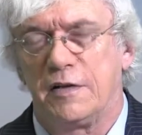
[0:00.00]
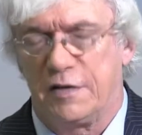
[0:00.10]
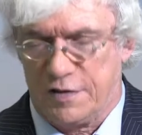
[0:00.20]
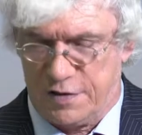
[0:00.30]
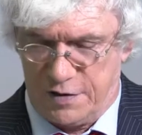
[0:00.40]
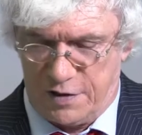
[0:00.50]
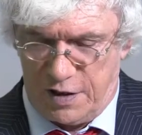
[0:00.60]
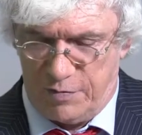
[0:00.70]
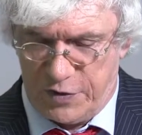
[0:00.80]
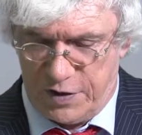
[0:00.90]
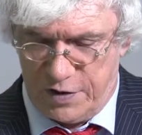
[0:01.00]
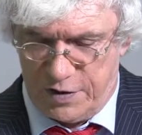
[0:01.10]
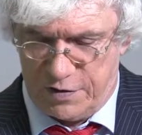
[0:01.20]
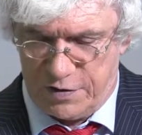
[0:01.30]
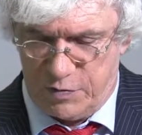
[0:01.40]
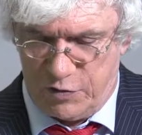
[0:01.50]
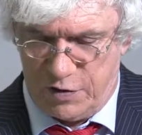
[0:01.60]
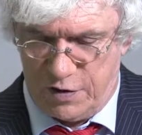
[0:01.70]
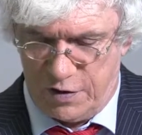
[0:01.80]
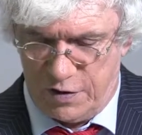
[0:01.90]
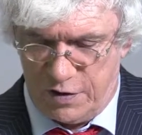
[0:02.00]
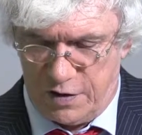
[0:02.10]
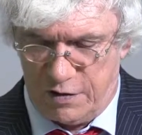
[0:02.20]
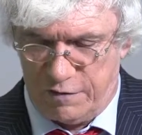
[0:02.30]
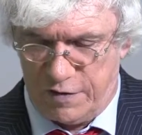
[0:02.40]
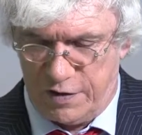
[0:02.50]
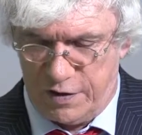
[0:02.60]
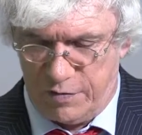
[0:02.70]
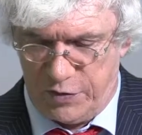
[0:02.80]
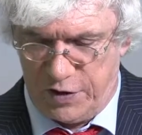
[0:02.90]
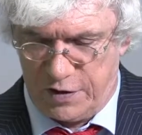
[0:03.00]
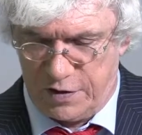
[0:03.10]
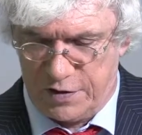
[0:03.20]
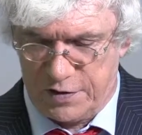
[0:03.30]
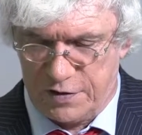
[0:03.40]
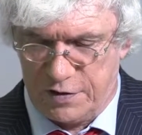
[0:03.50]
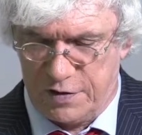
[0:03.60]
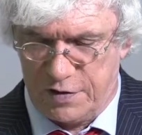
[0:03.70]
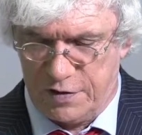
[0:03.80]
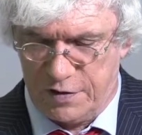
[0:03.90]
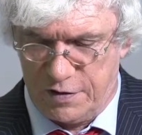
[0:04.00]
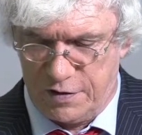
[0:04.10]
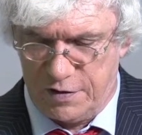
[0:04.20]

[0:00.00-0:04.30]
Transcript: this lambda and the smaller alpha and beta star,